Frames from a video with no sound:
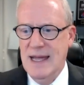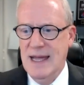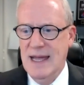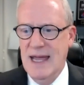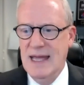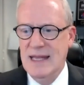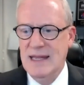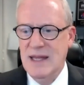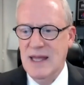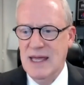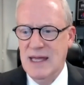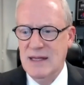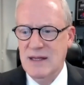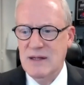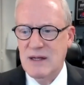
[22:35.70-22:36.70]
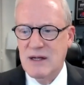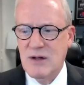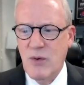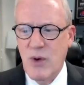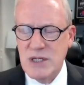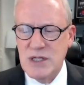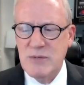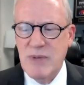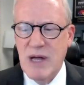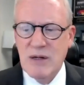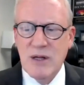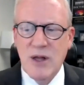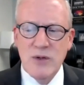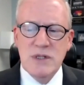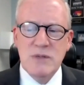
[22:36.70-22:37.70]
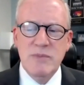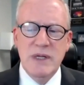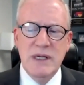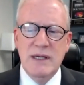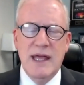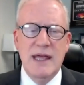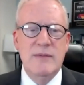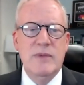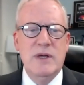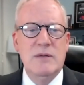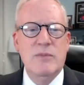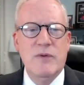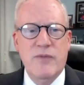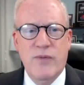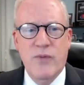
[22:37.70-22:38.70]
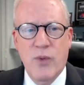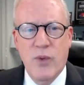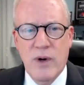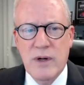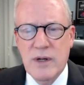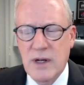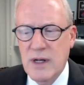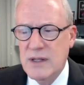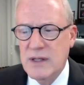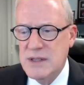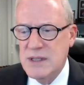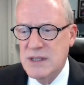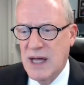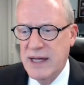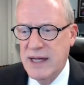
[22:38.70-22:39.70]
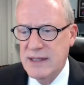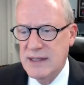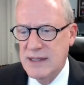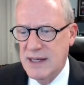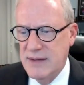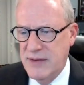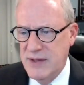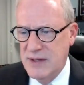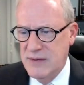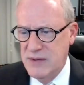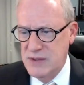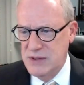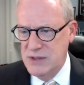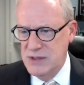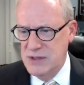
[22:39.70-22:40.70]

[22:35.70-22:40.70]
And the question about clozapine came in before tonight, and I think this